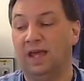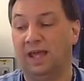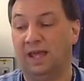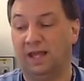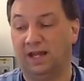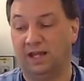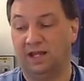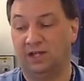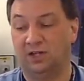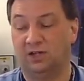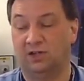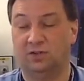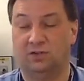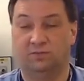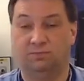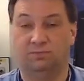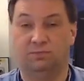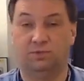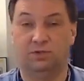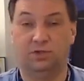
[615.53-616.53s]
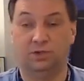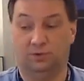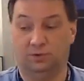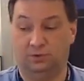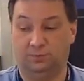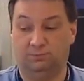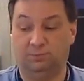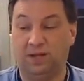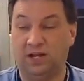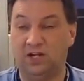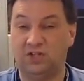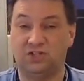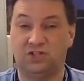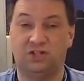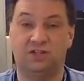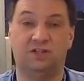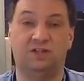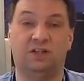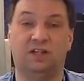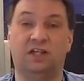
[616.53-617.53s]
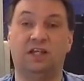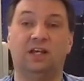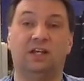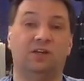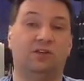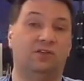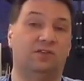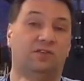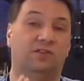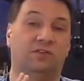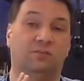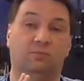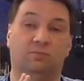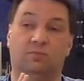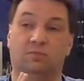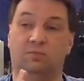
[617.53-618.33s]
and your patient is